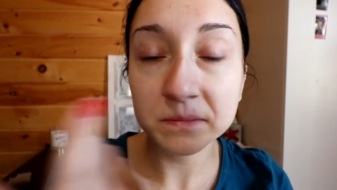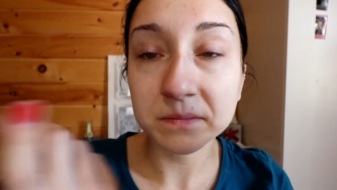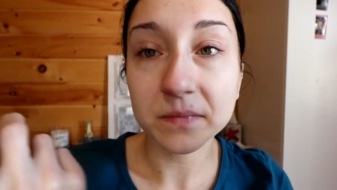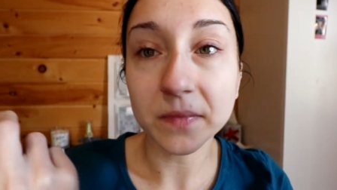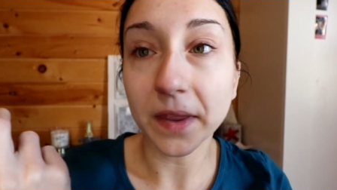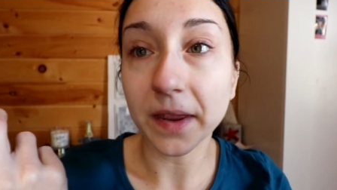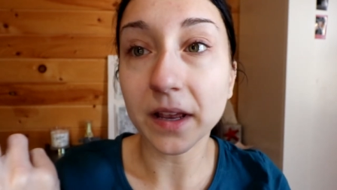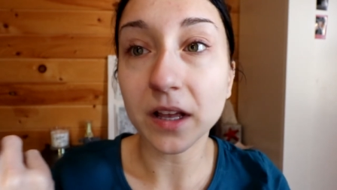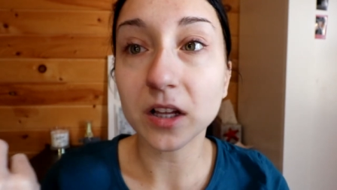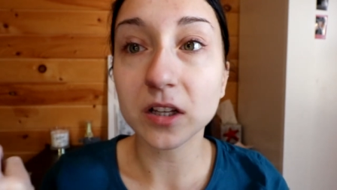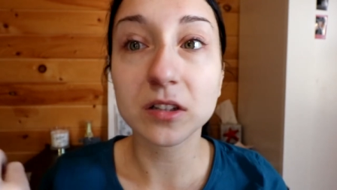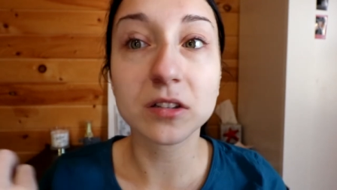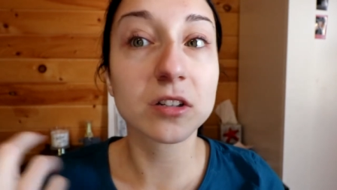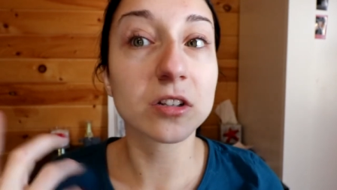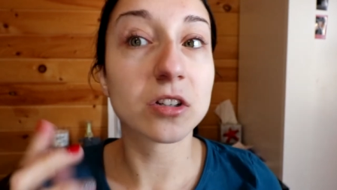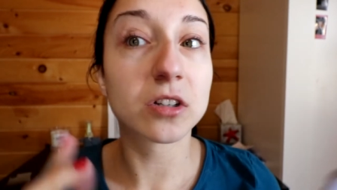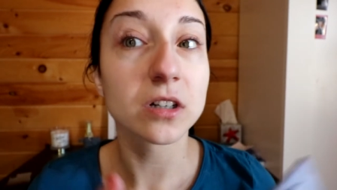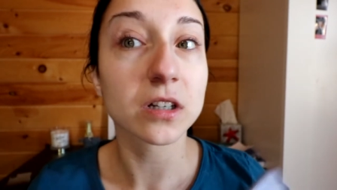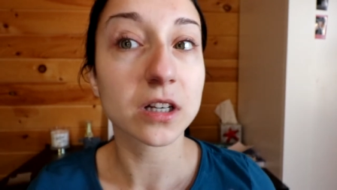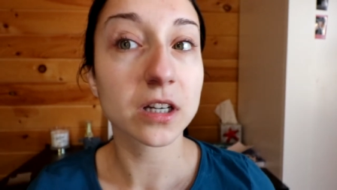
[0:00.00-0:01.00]
like
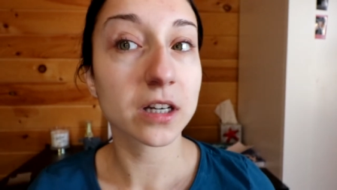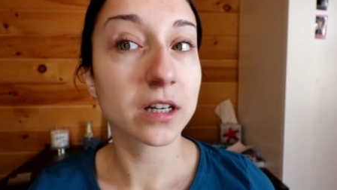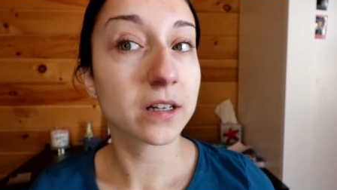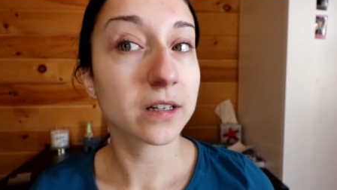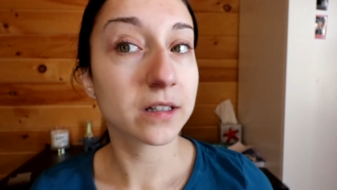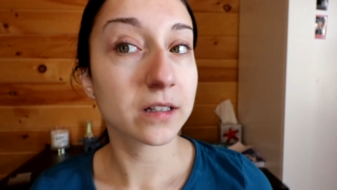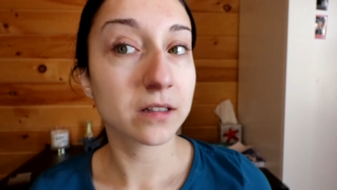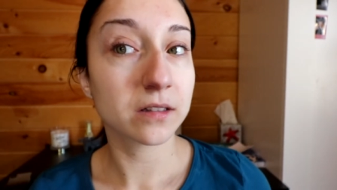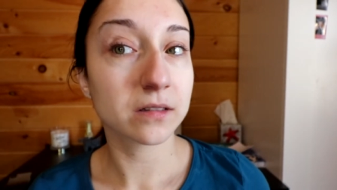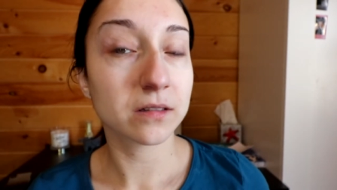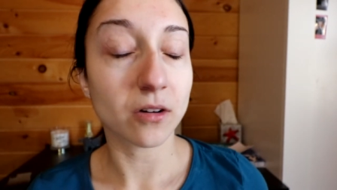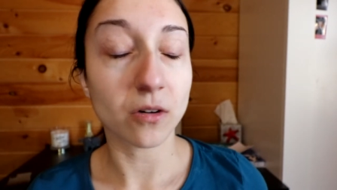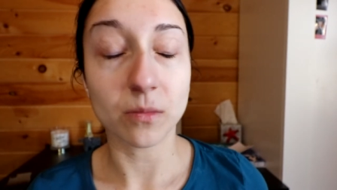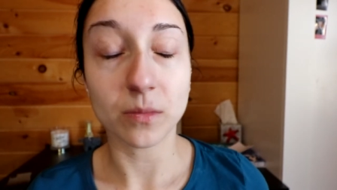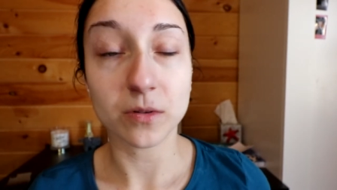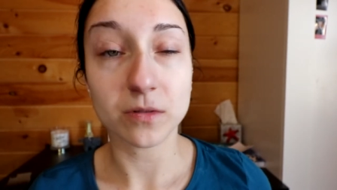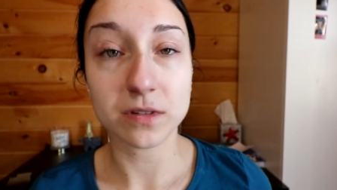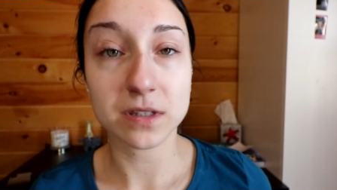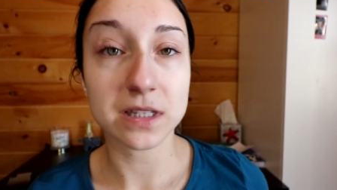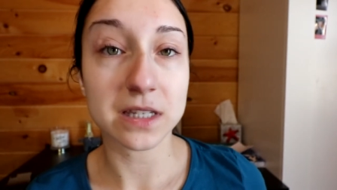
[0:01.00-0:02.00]
look
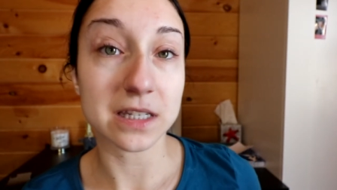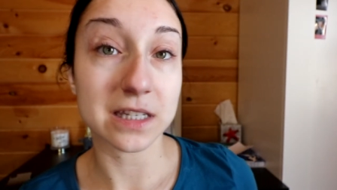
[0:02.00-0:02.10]
almost the